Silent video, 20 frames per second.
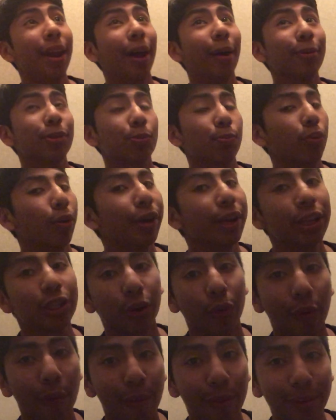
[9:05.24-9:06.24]
and I was pretty
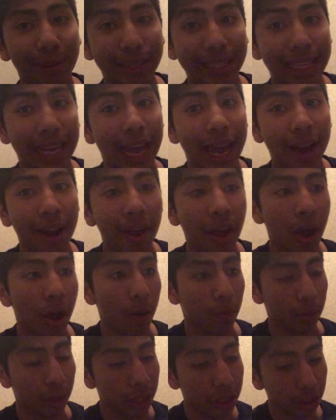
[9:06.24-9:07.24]
sure he was dead.
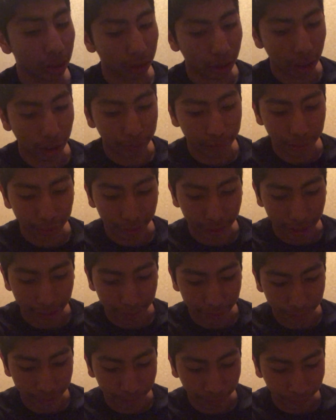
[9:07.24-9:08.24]
But he's alive. He's
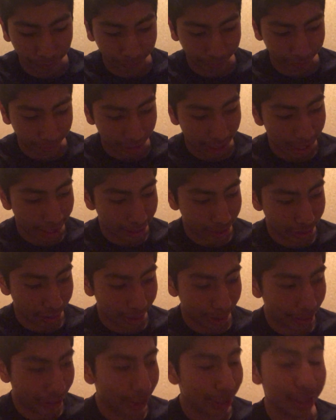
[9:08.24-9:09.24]
alive.
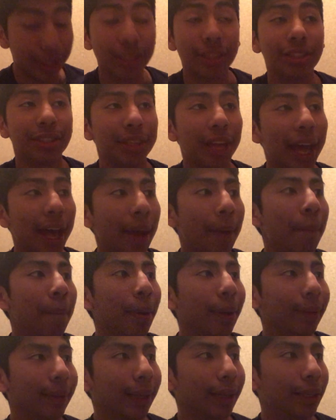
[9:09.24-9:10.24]
Actually, I think he's dead,
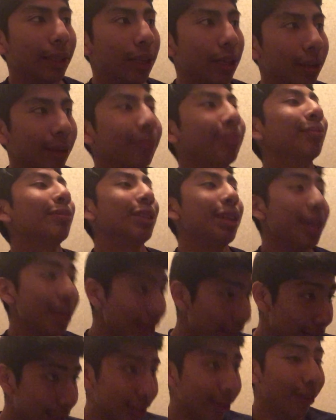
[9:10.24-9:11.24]
but like,
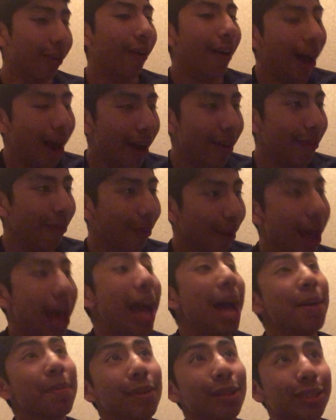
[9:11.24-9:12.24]
he survived what
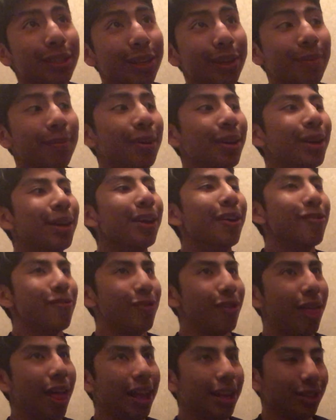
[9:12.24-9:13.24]
happened to him
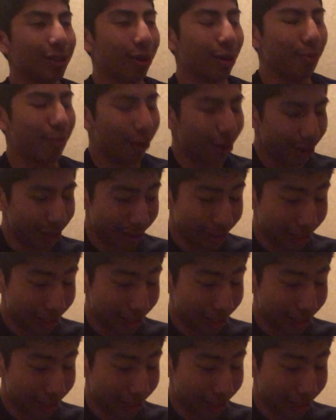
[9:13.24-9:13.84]
for that short part